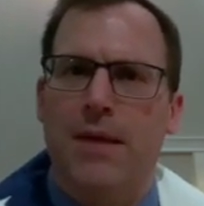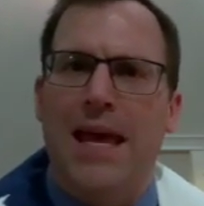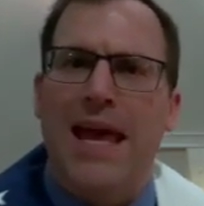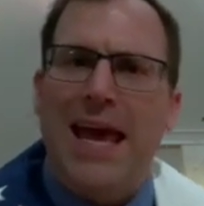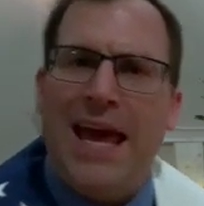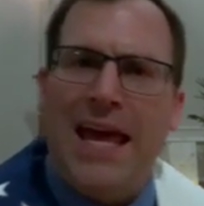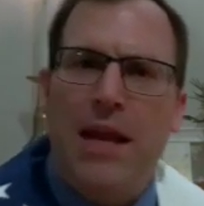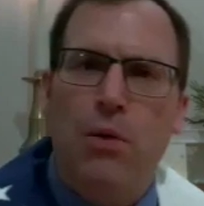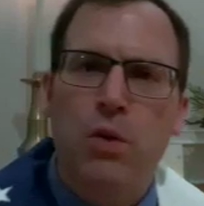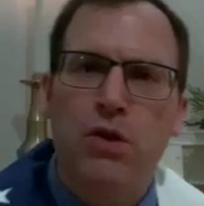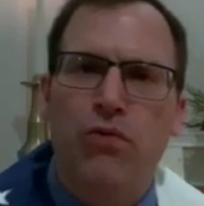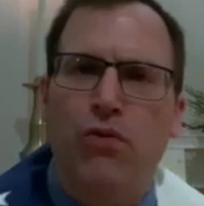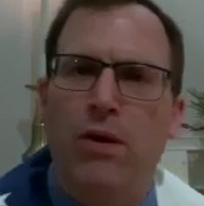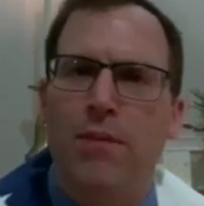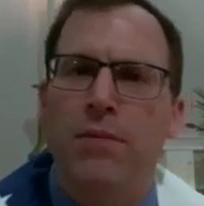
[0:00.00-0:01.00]
And it was
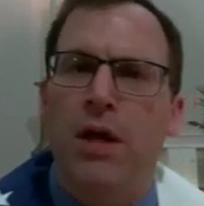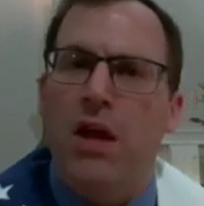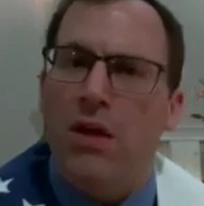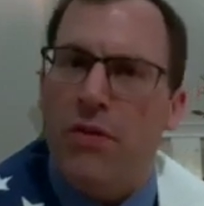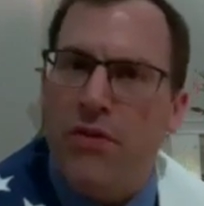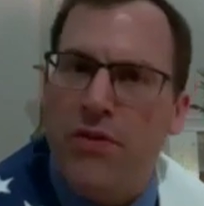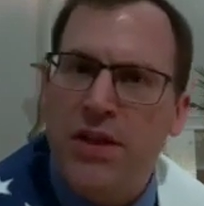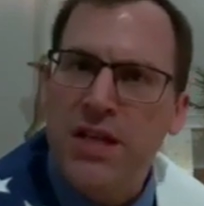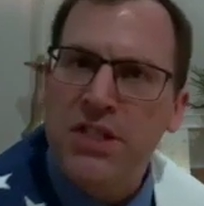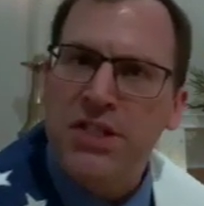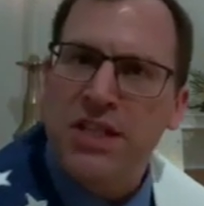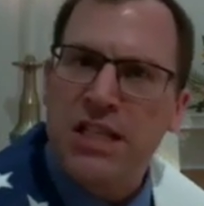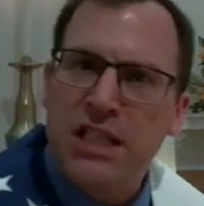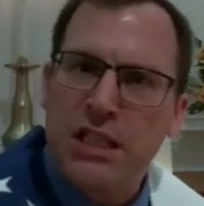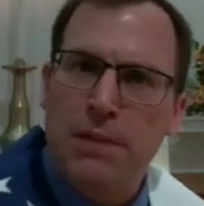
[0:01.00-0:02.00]
from this
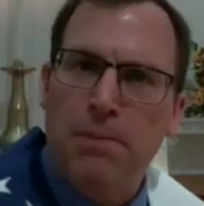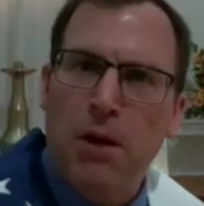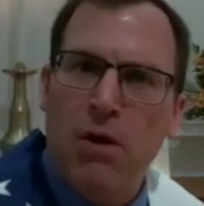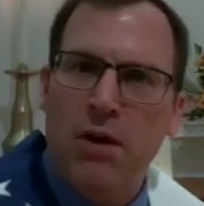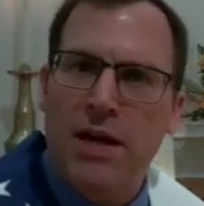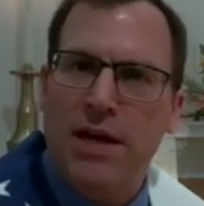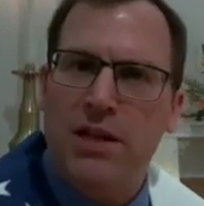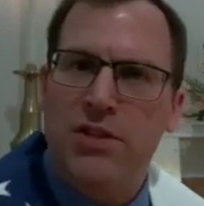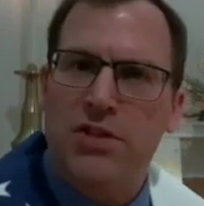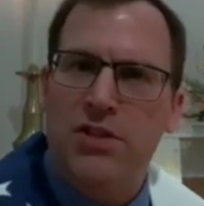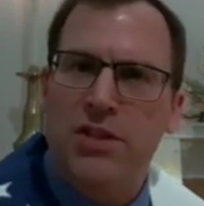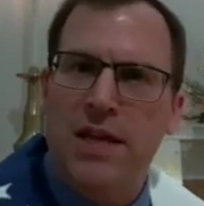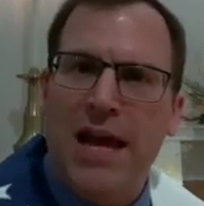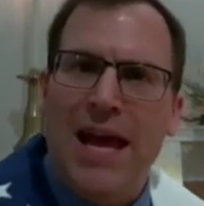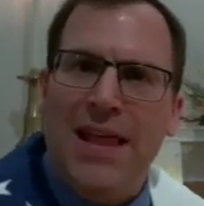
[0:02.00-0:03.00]

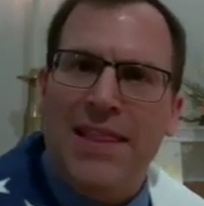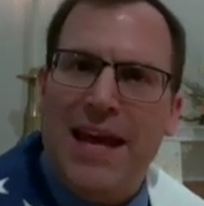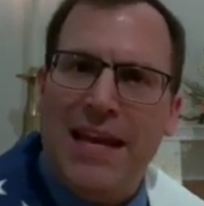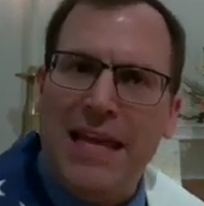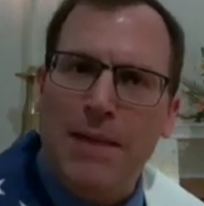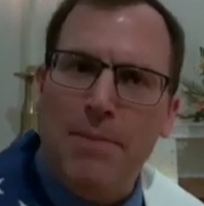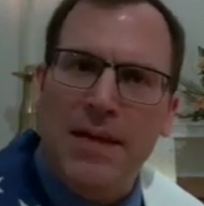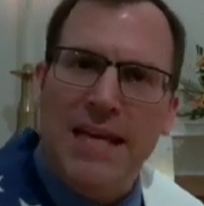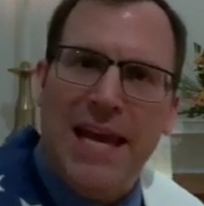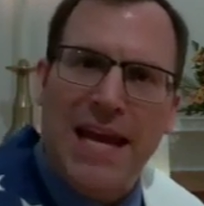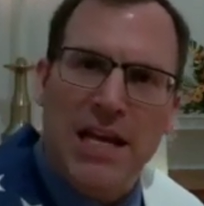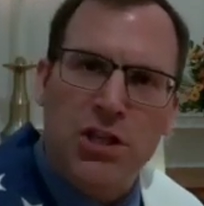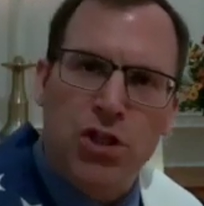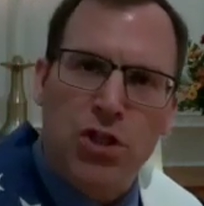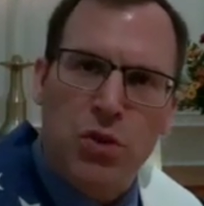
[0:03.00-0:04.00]
experience that he
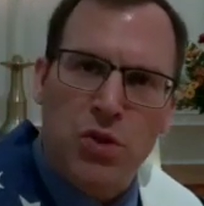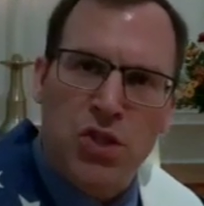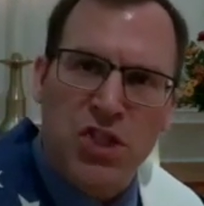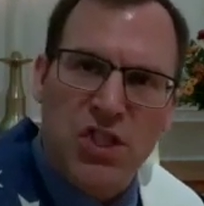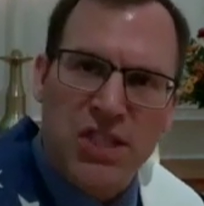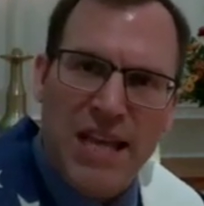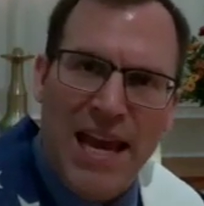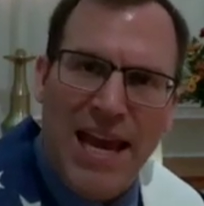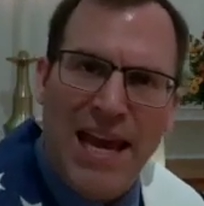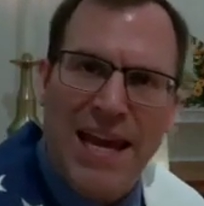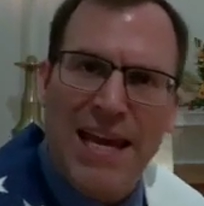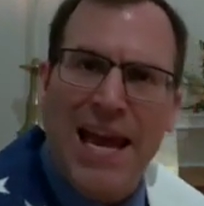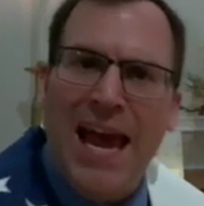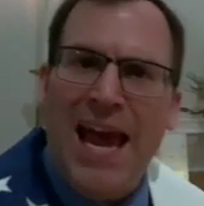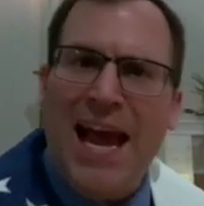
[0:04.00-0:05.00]
began to
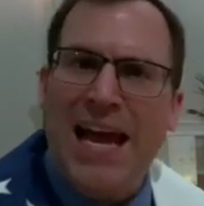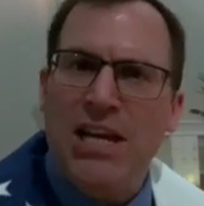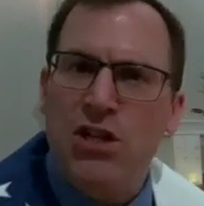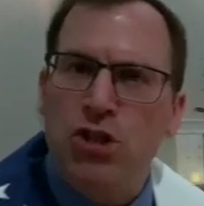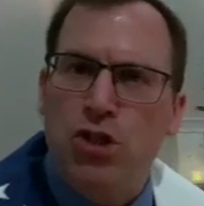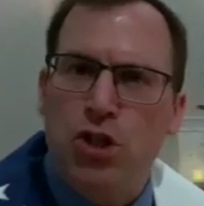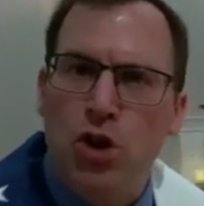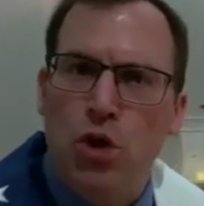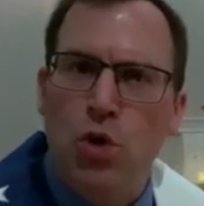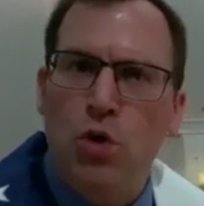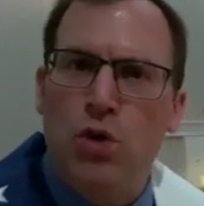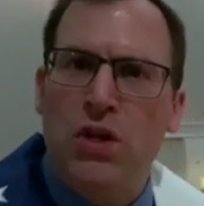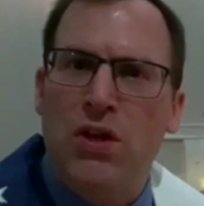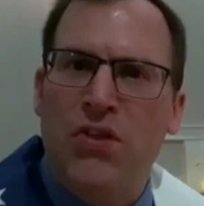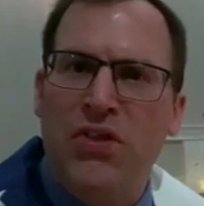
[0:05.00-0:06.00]
say and do
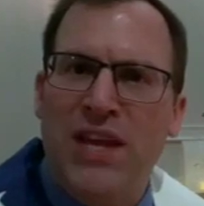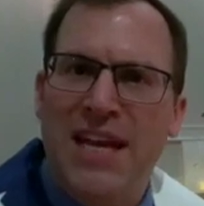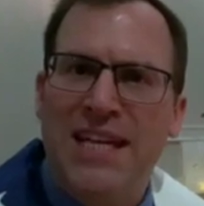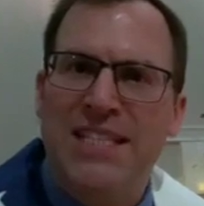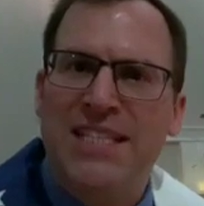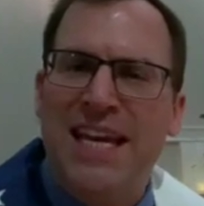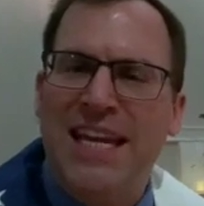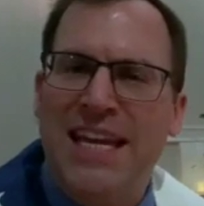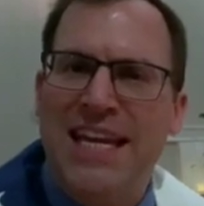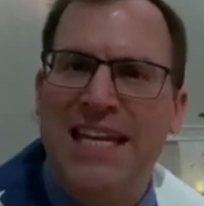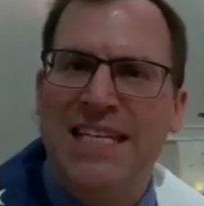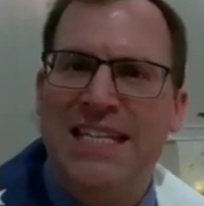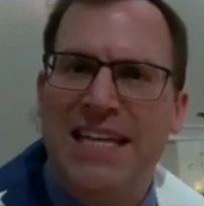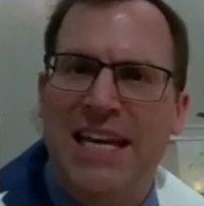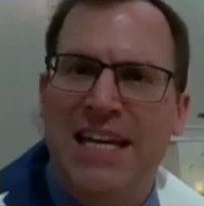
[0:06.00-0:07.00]
the things that he
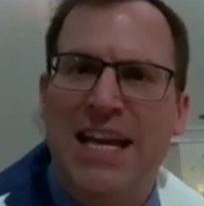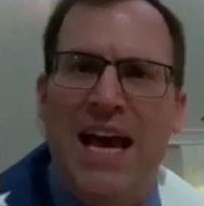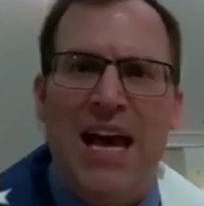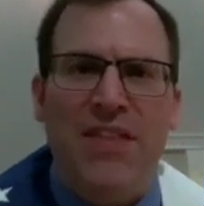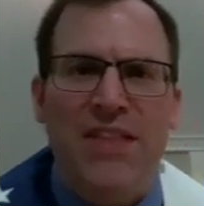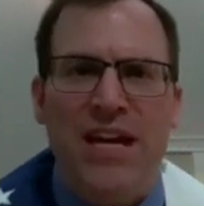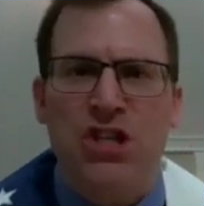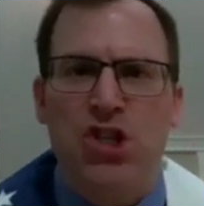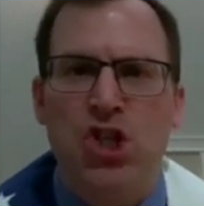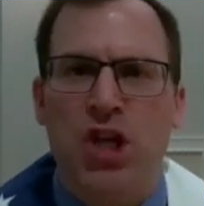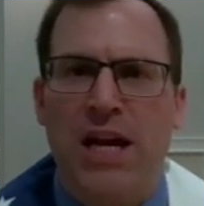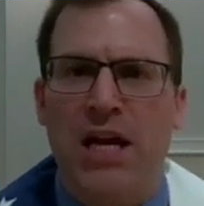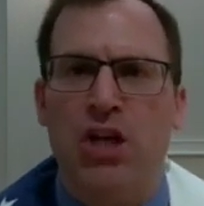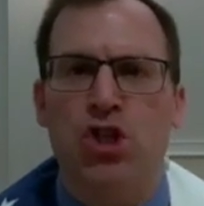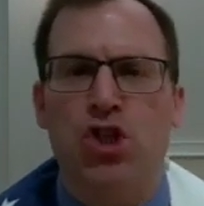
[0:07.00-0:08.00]
did that
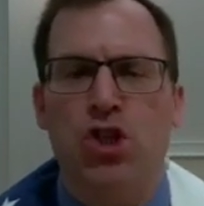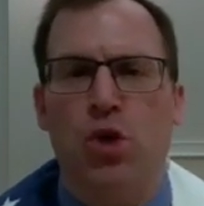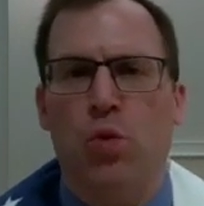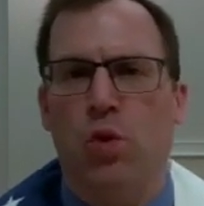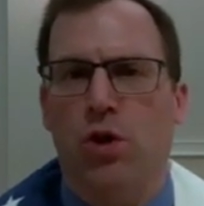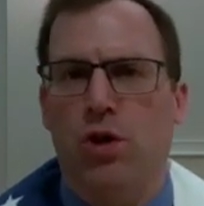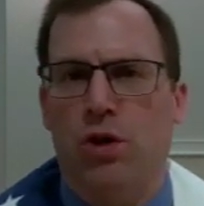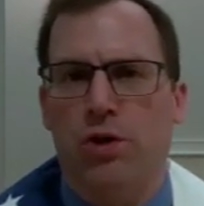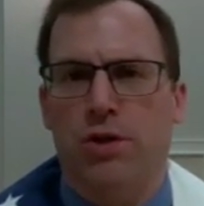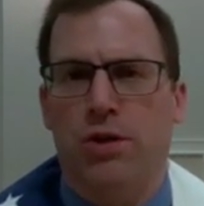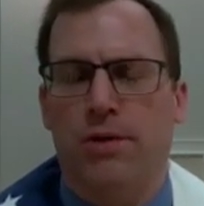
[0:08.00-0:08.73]
changed the world.